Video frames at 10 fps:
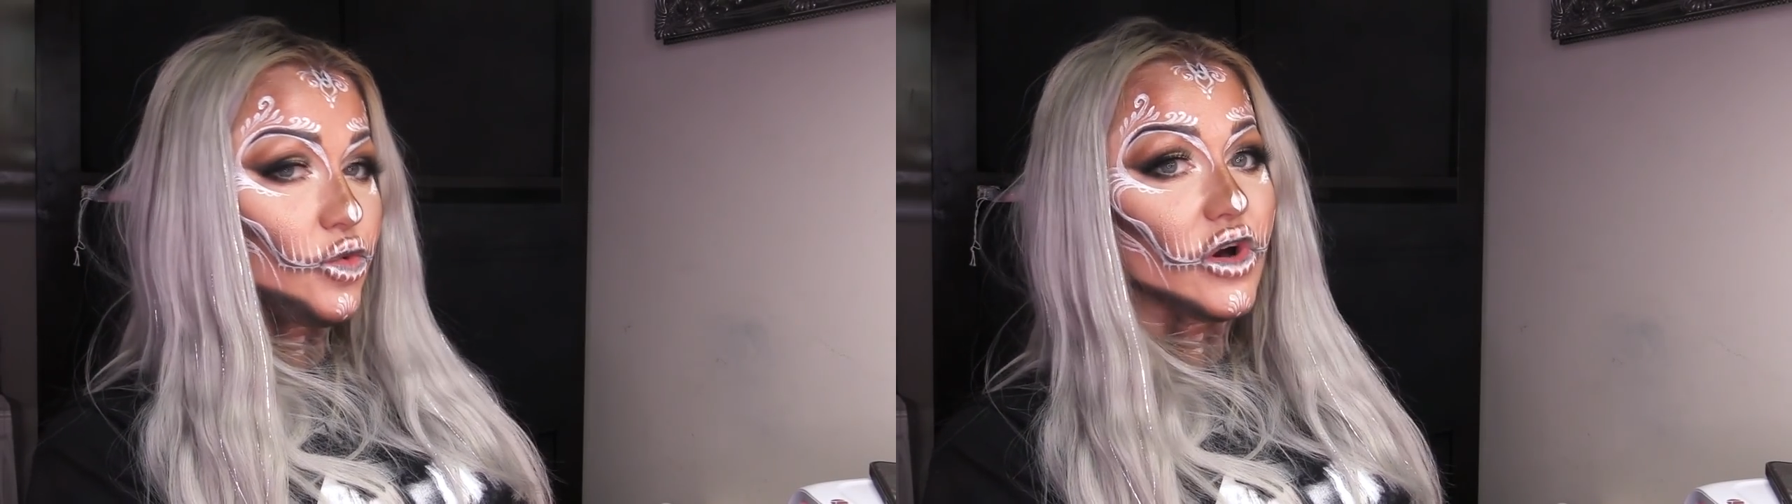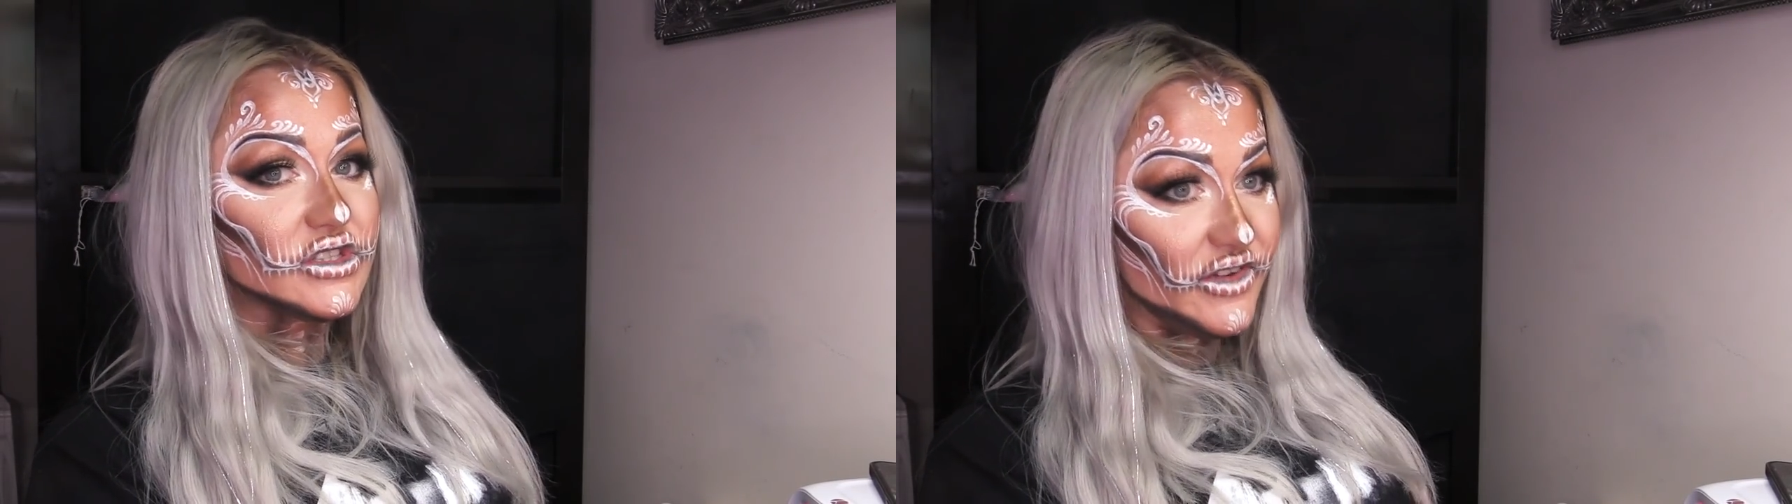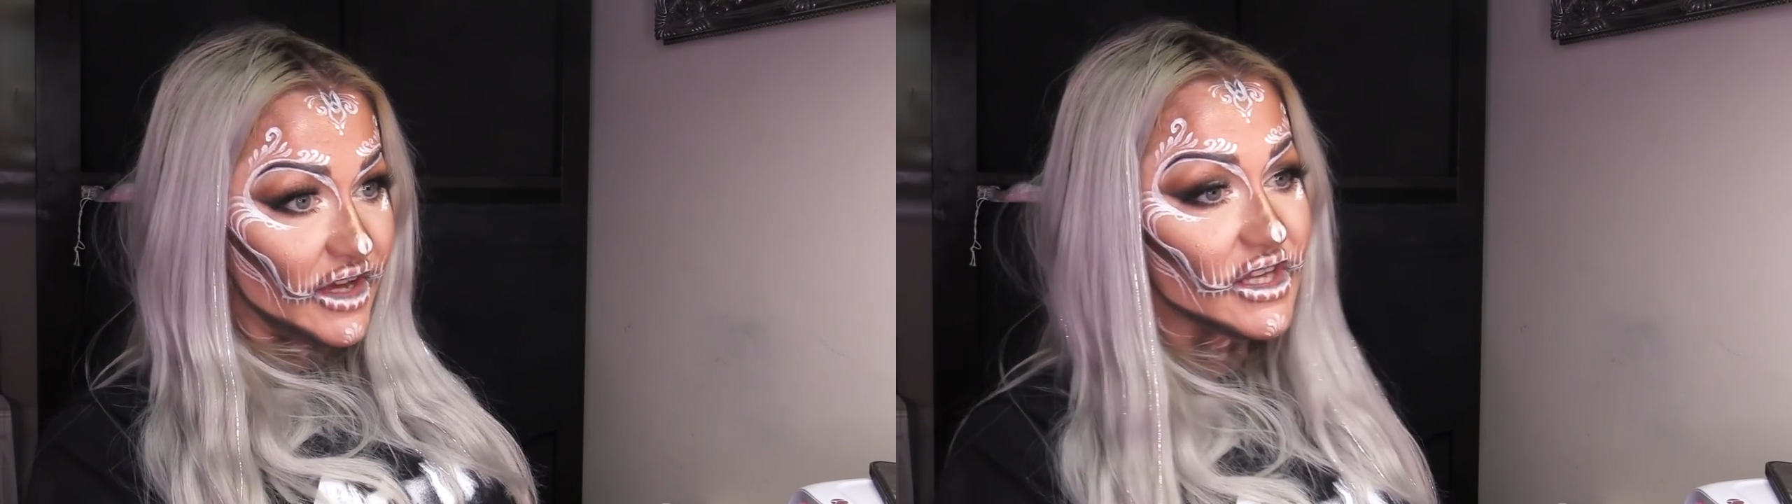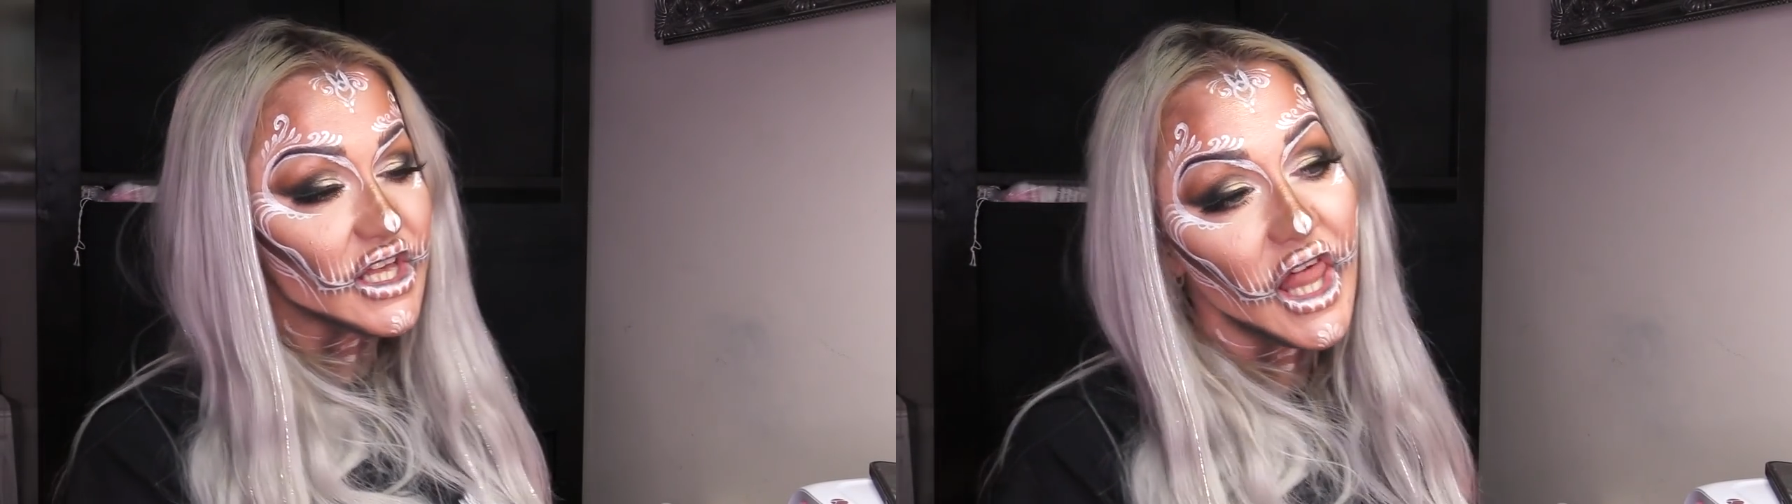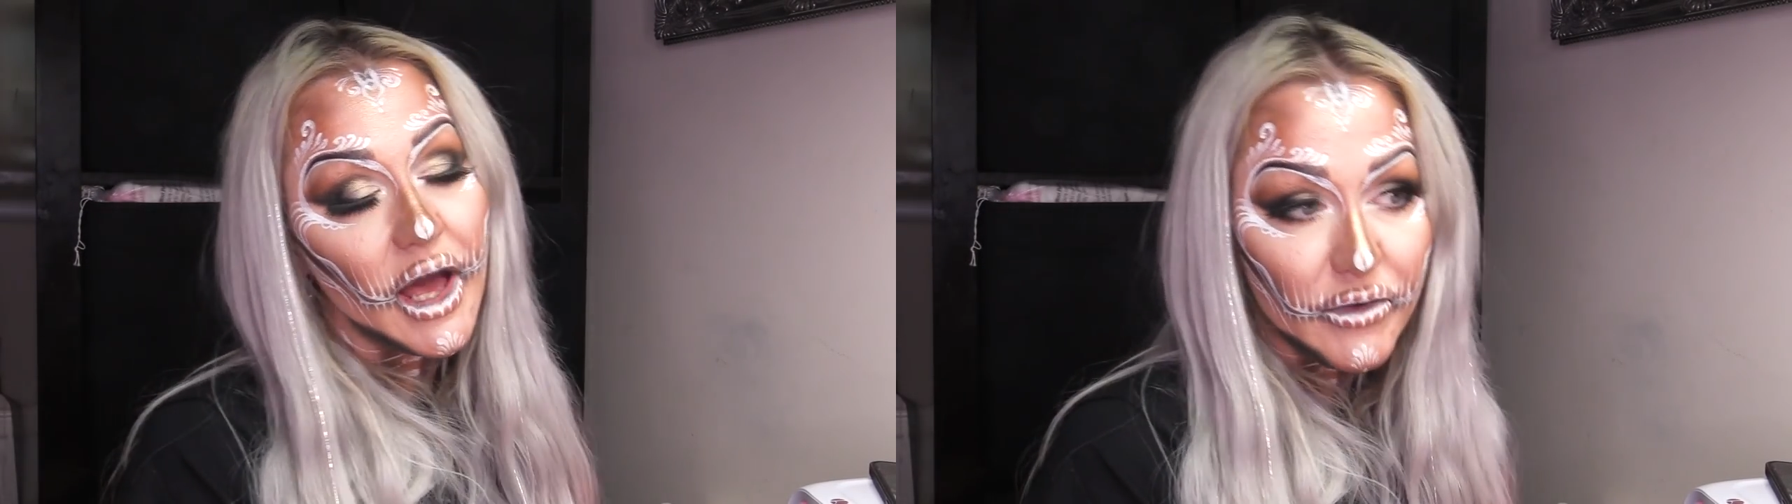was very
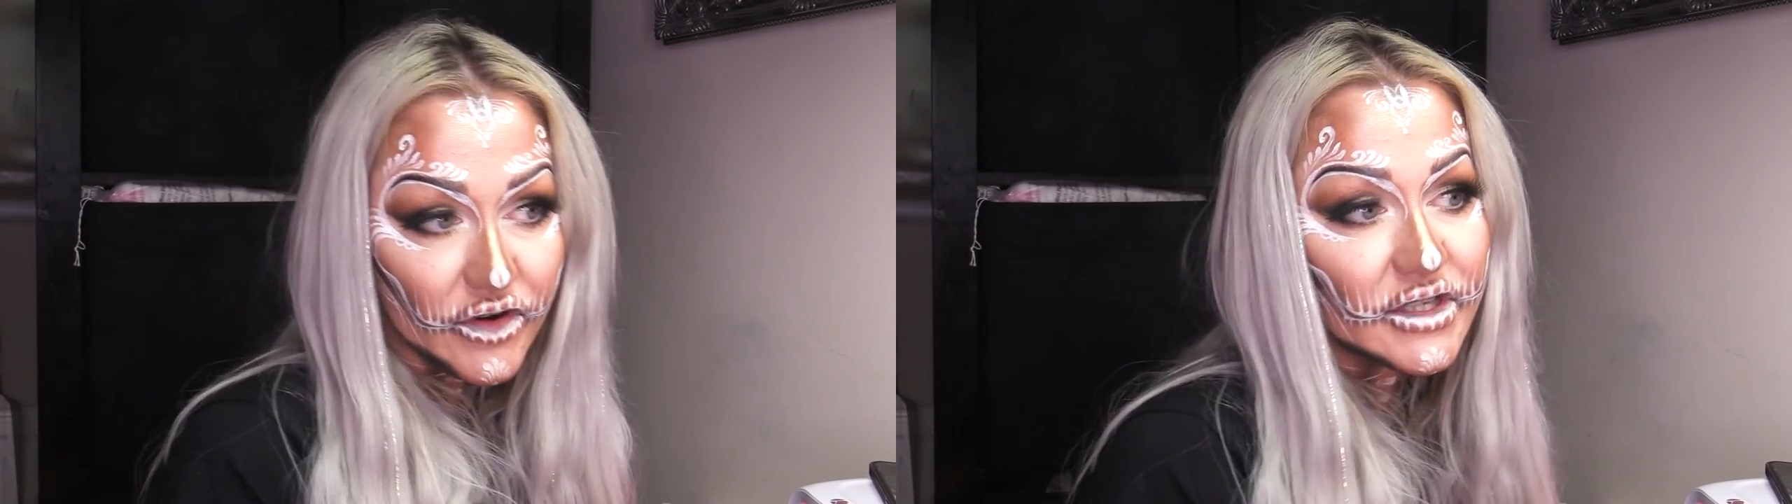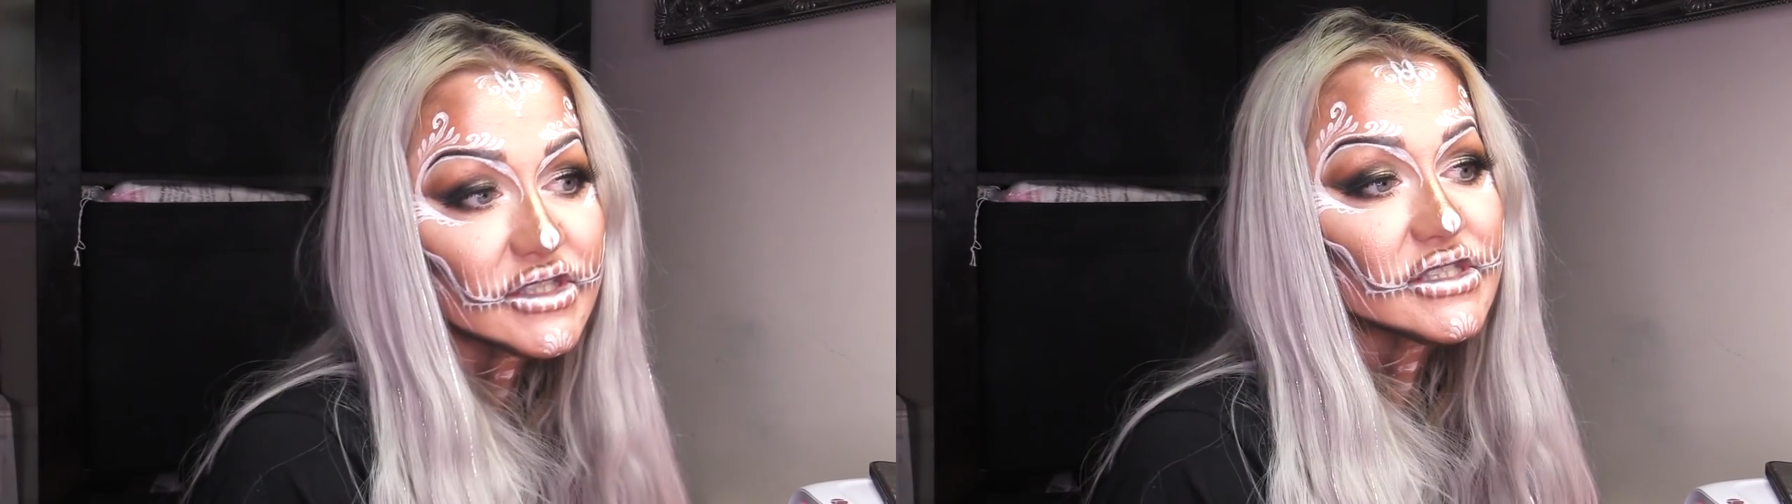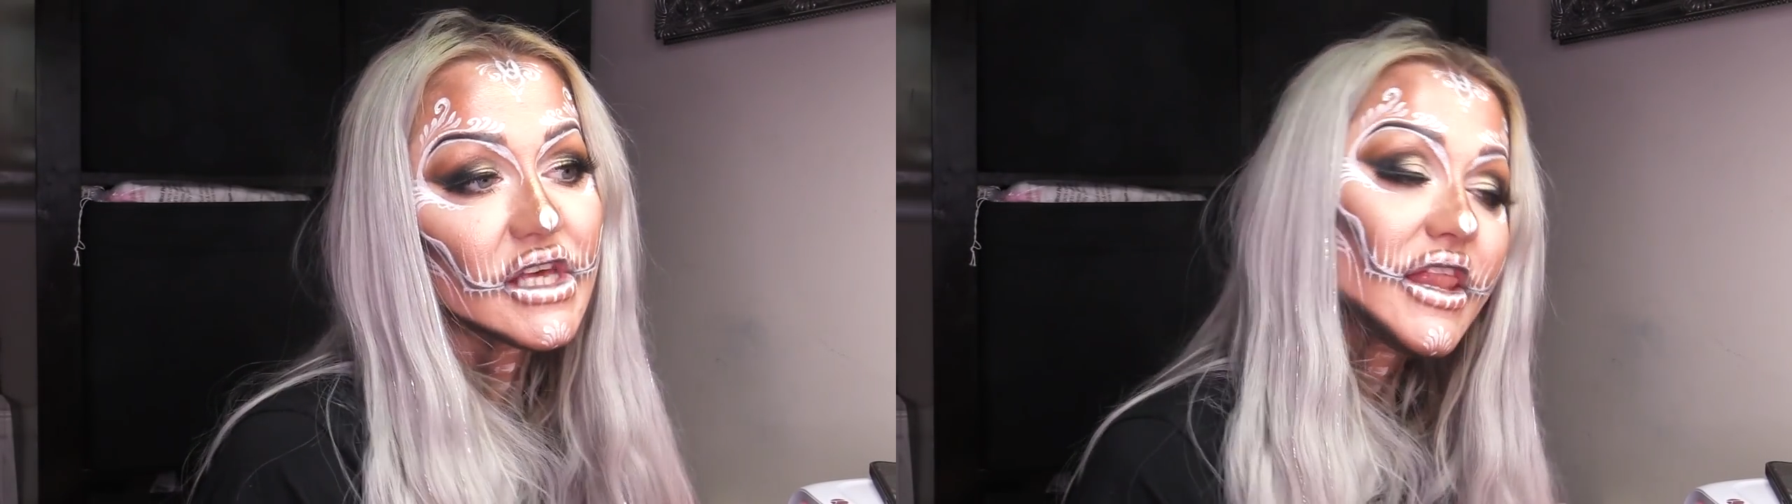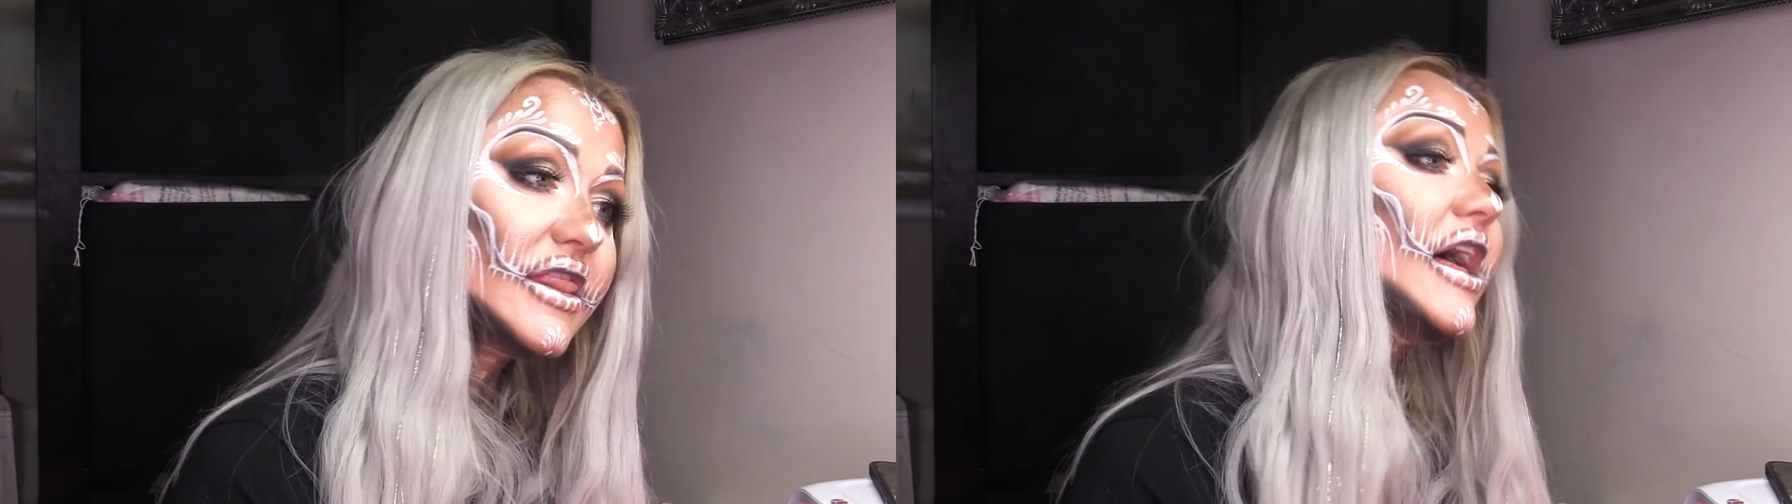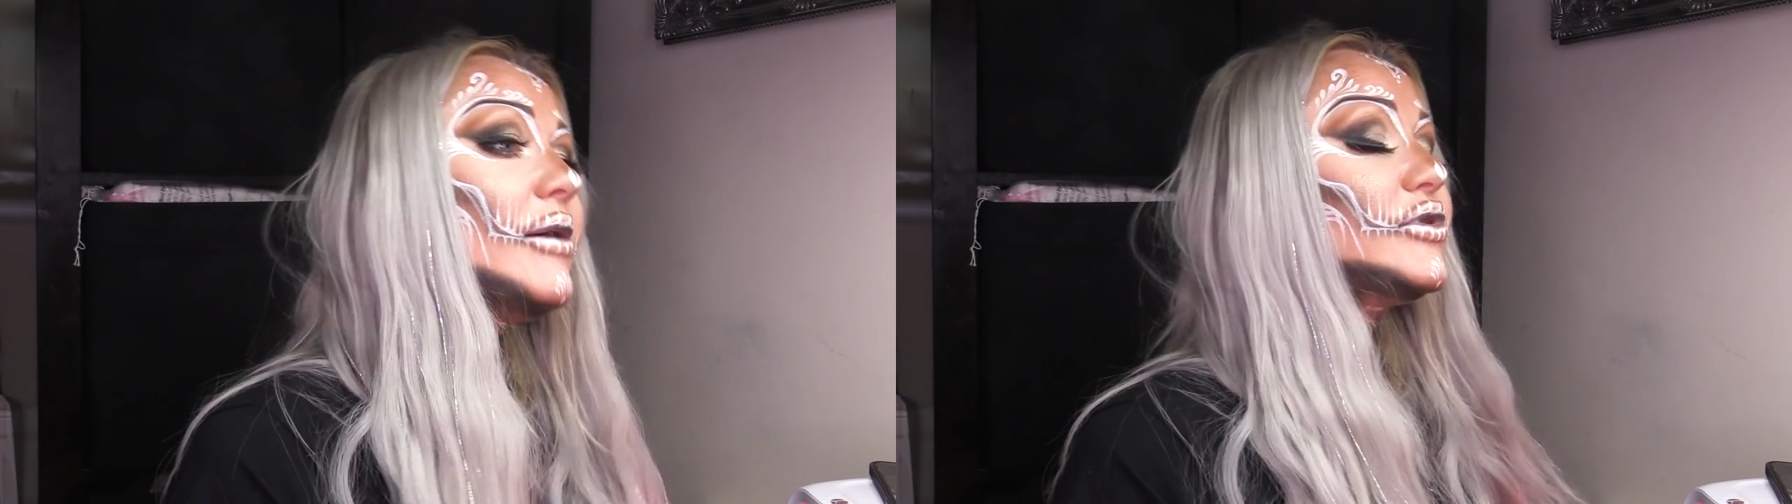glamorous in their